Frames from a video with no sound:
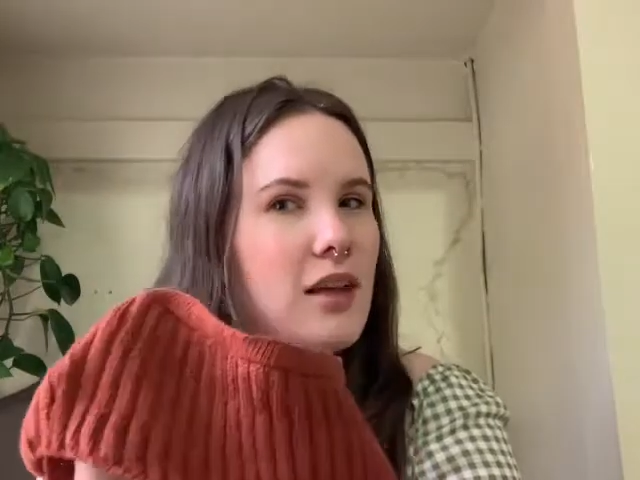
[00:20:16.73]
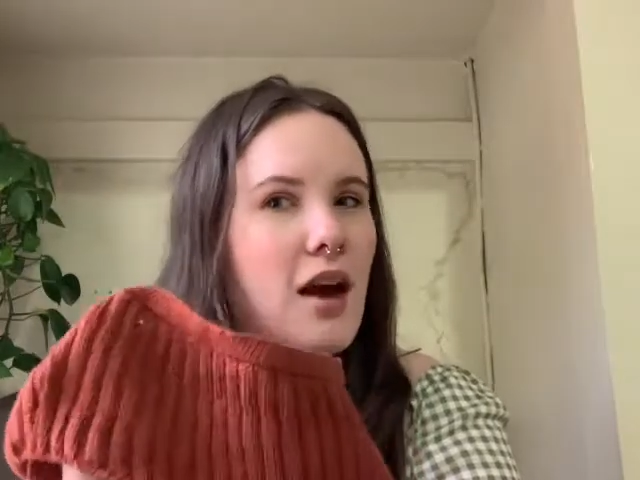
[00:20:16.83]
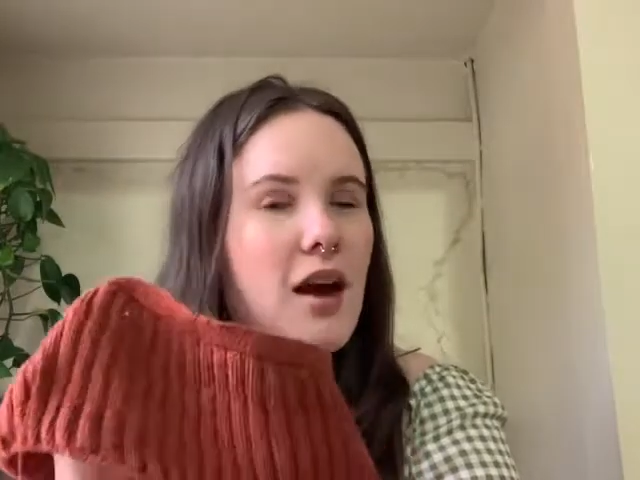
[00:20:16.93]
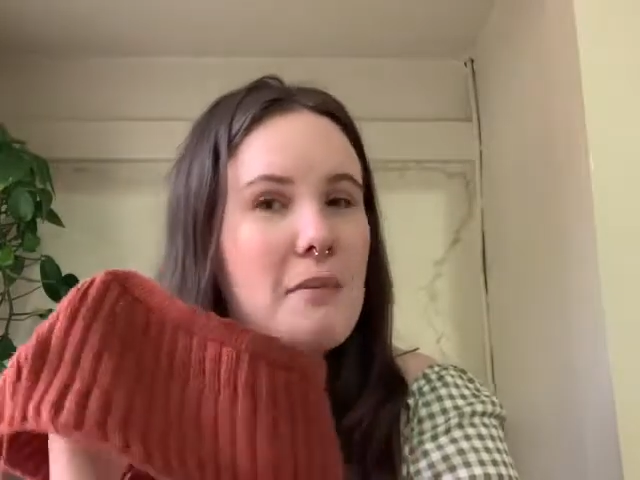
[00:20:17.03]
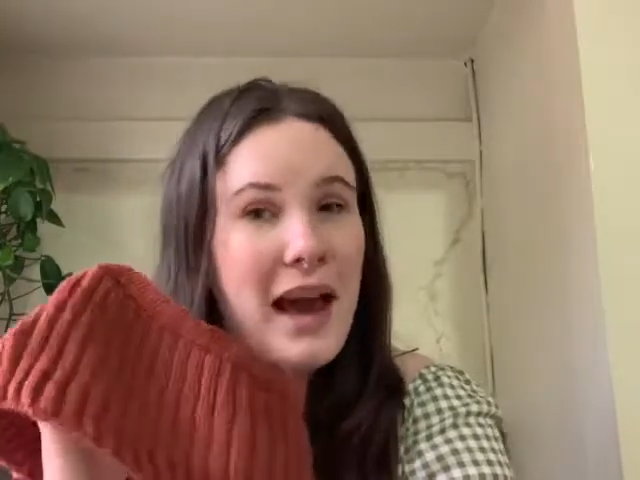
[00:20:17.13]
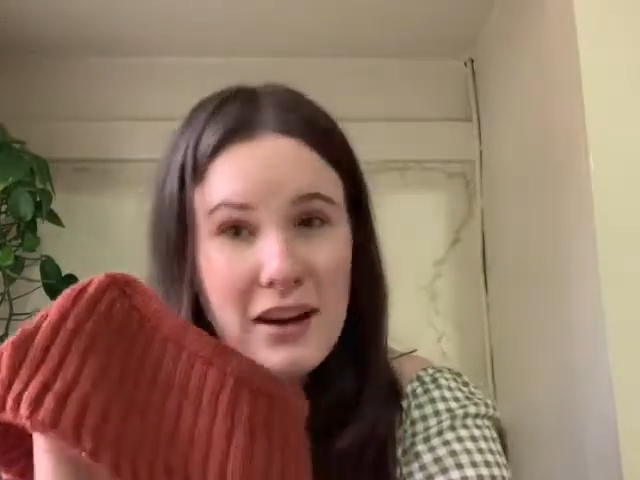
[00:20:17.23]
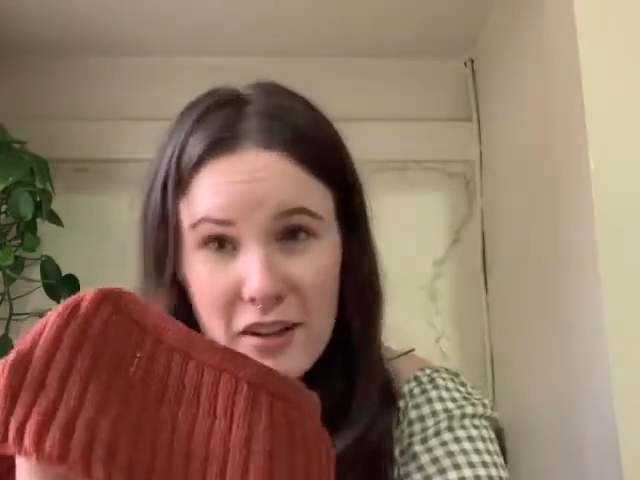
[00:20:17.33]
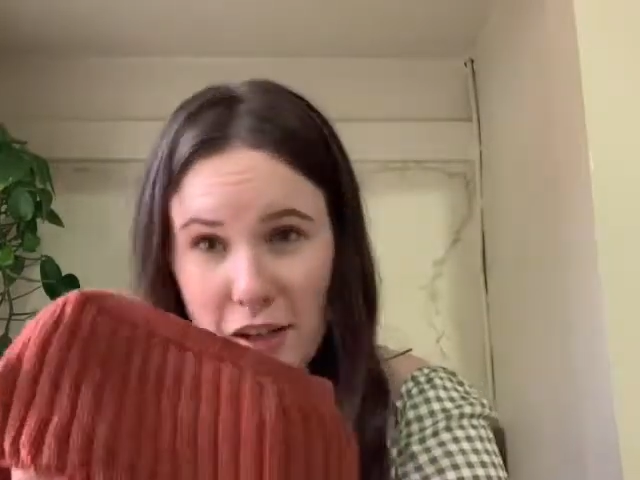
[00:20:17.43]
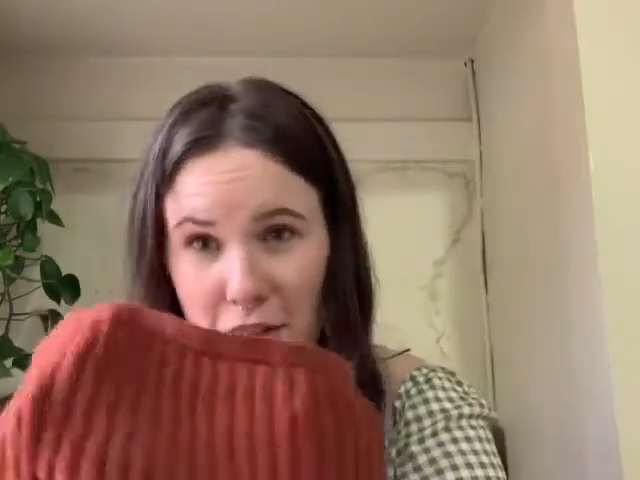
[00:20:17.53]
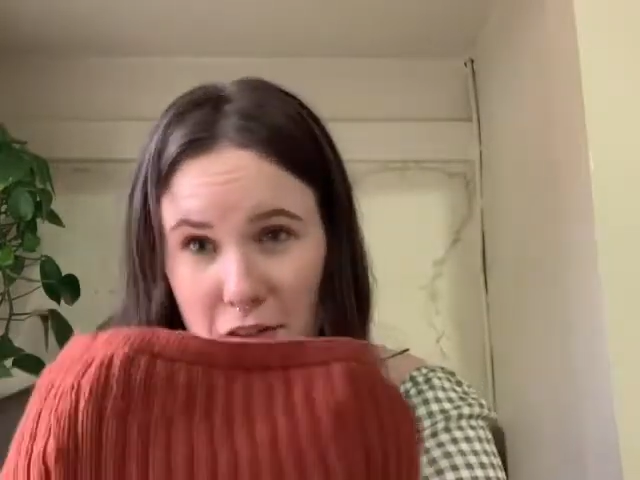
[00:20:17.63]
uh, pattern
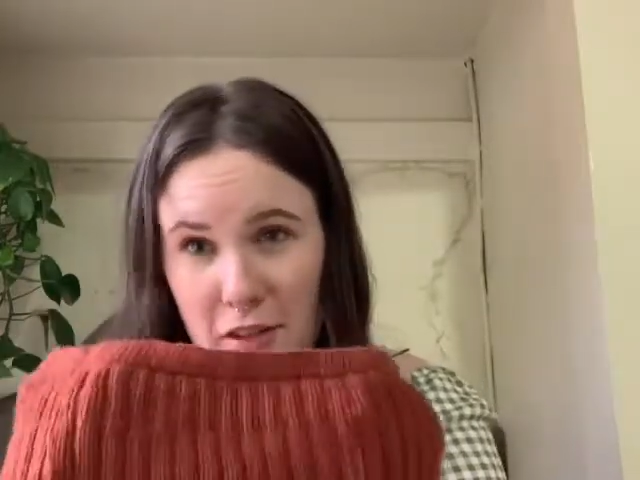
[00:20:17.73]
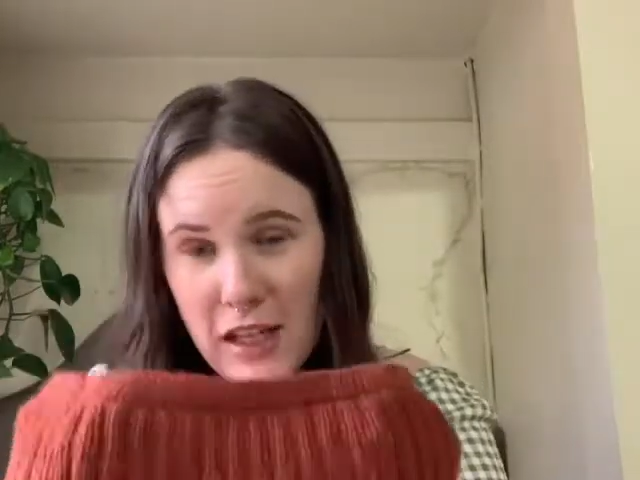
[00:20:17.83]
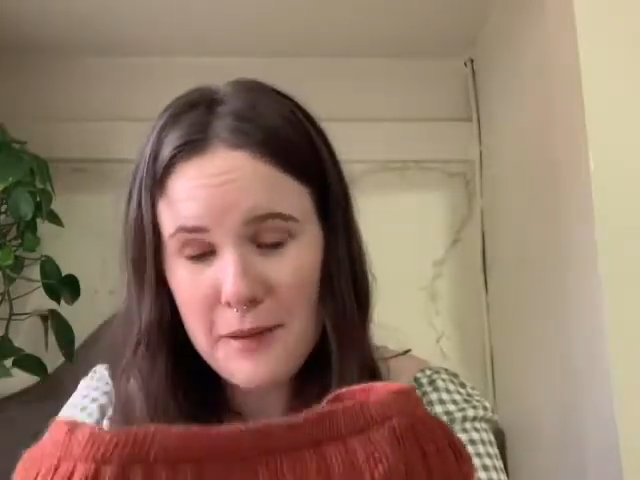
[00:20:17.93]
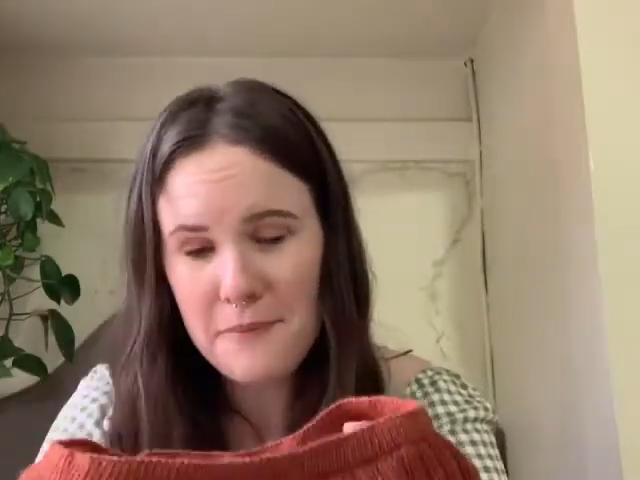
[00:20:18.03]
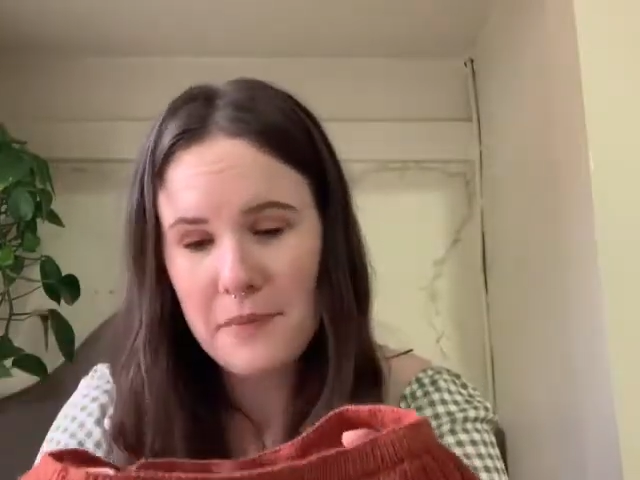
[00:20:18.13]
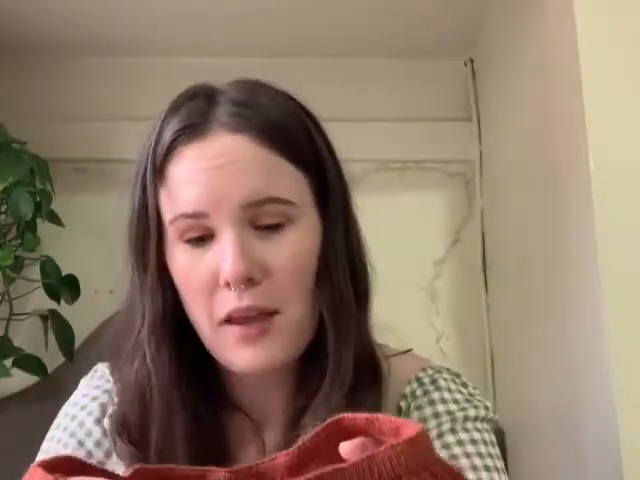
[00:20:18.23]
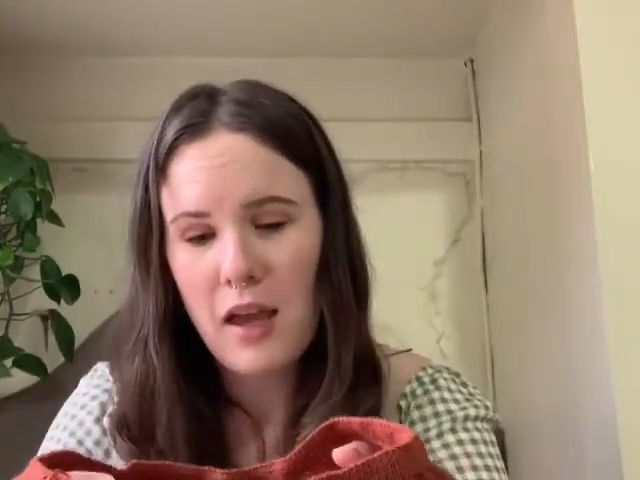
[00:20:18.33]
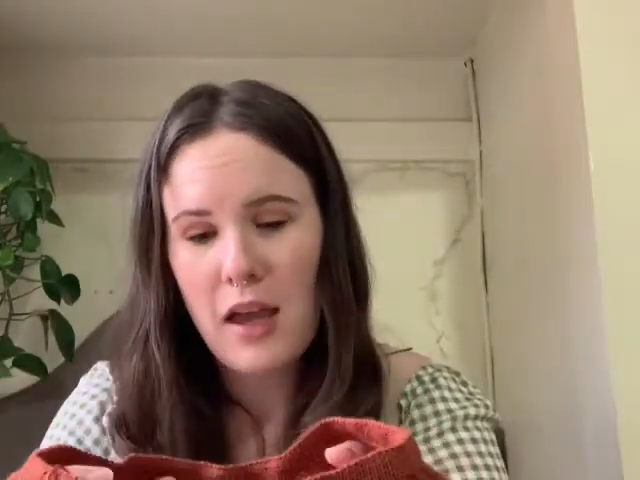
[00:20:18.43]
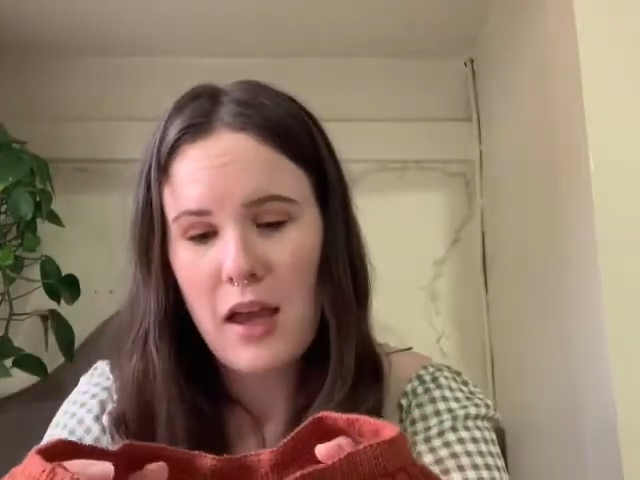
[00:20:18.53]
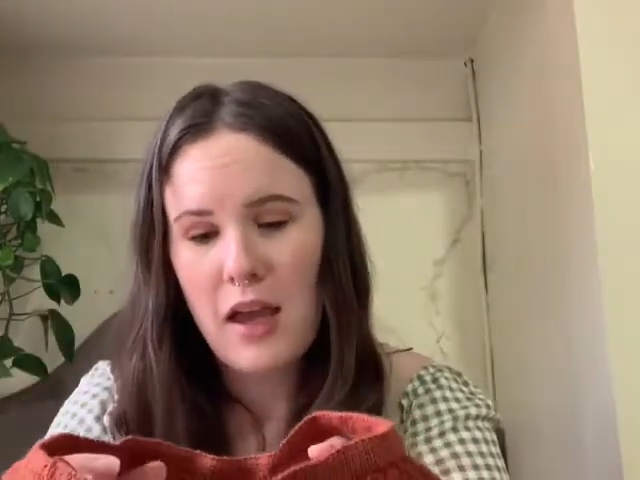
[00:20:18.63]
I've ever knit,
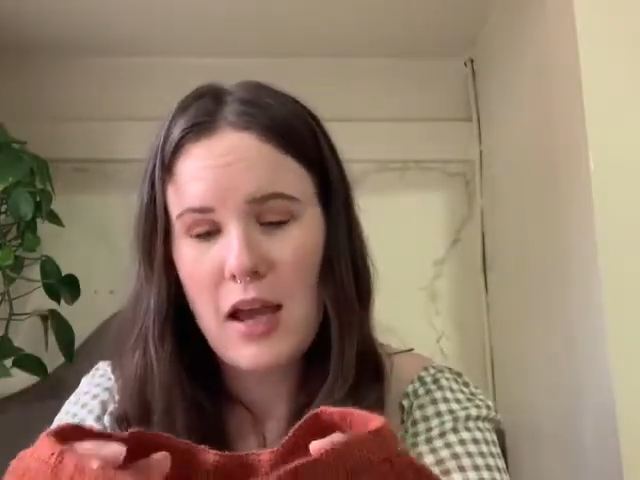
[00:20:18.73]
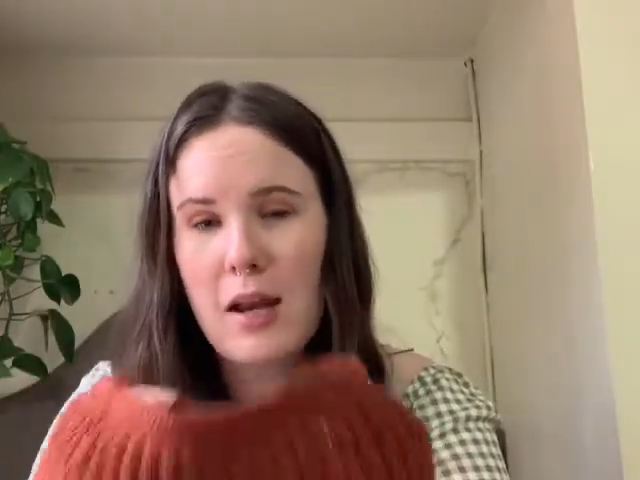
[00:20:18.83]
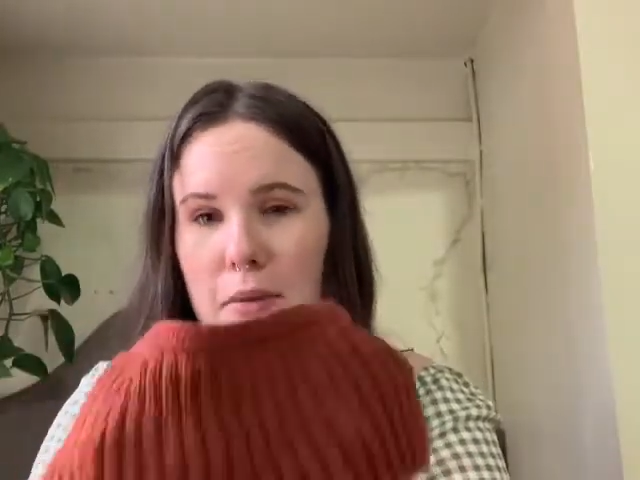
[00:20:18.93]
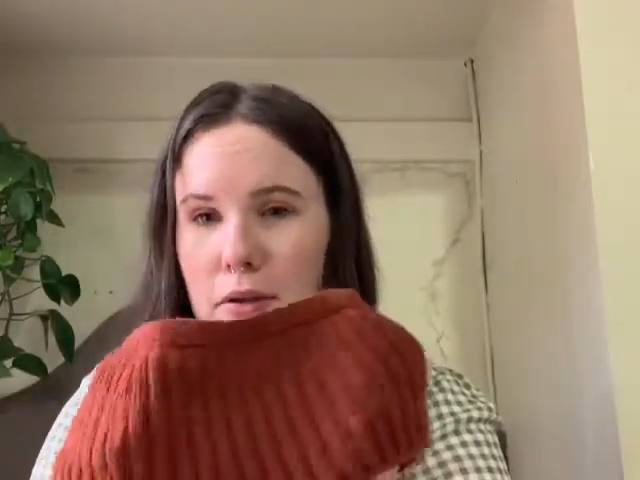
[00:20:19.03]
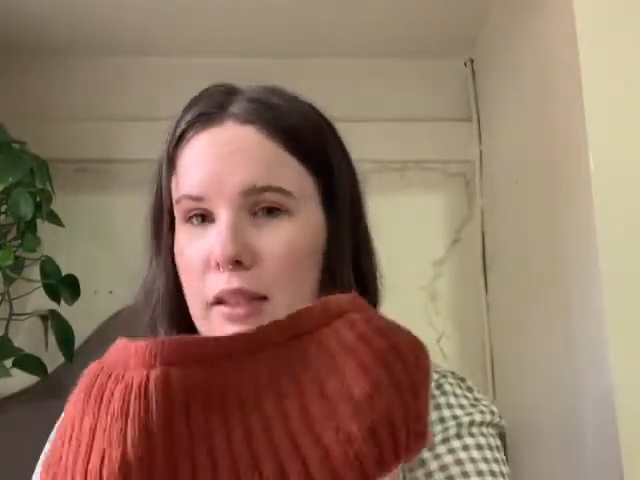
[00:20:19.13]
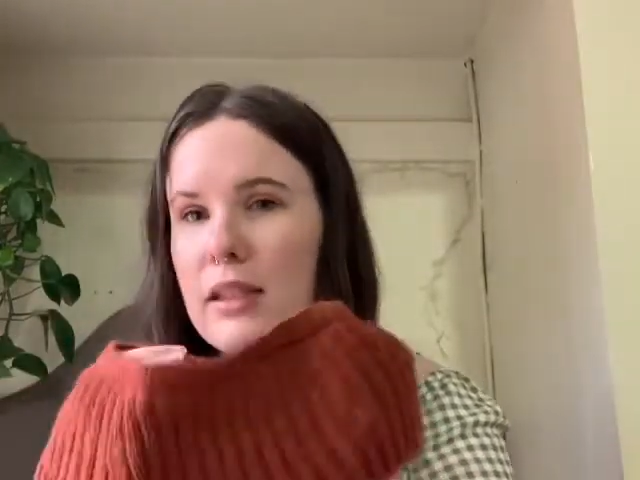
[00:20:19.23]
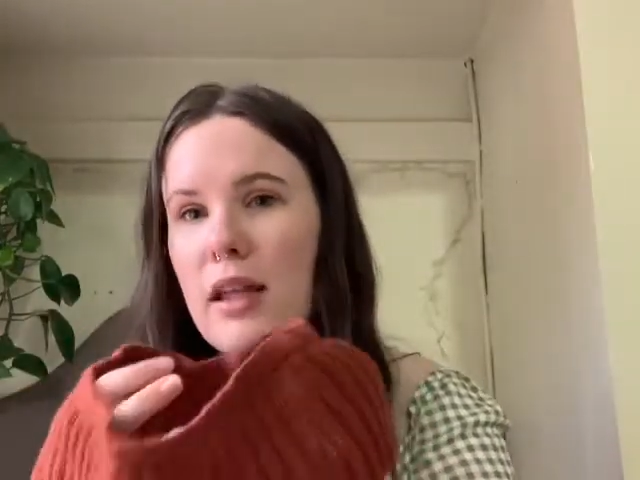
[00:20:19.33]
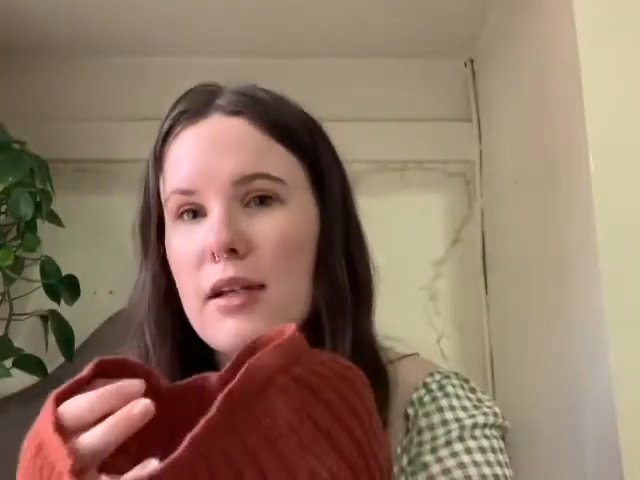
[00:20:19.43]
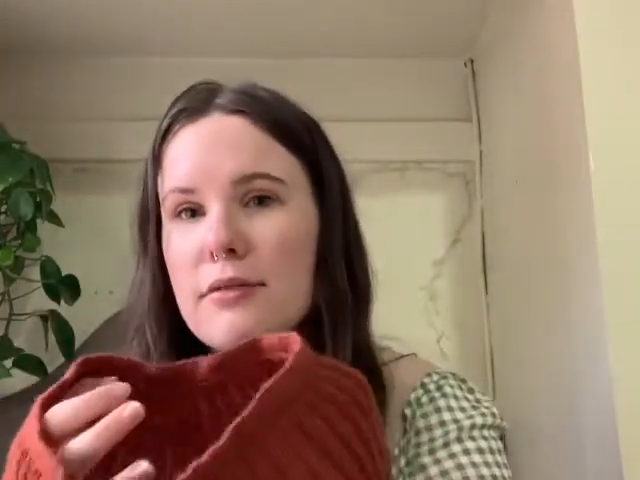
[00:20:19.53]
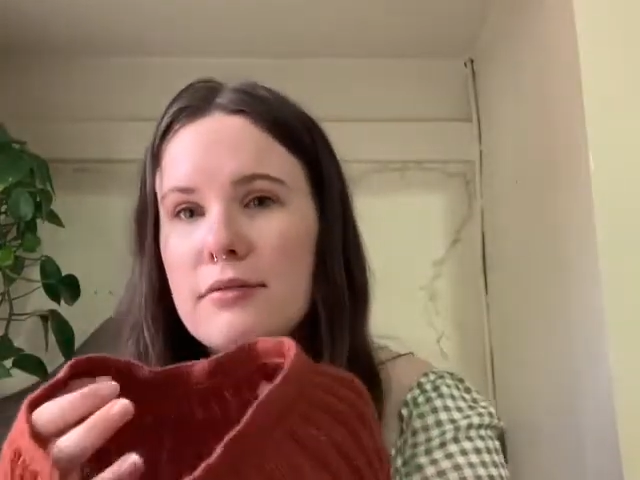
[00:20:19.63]
and I'm already in
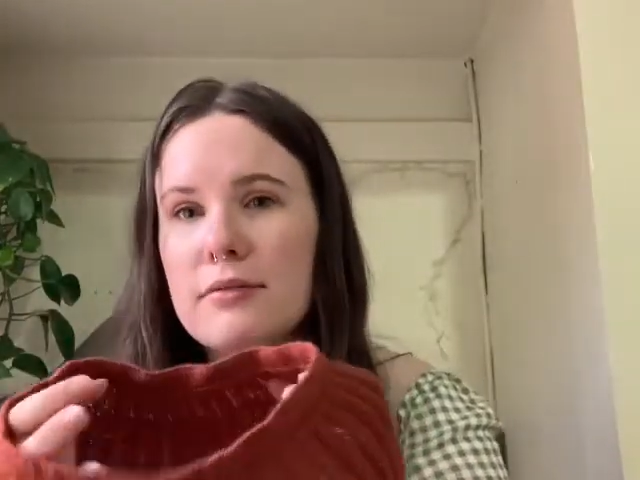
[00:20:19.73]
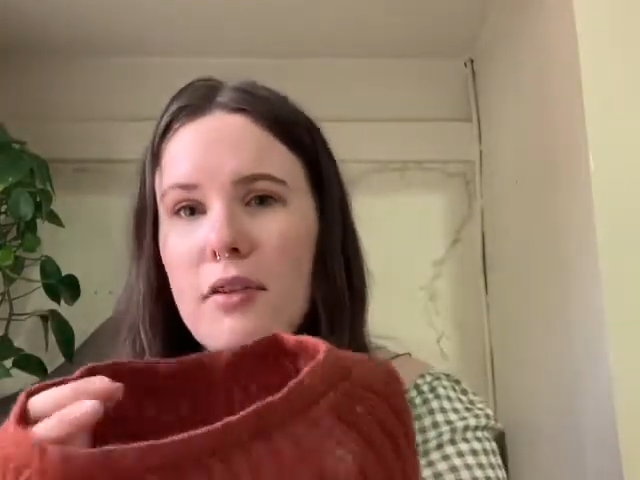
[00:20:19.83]
love.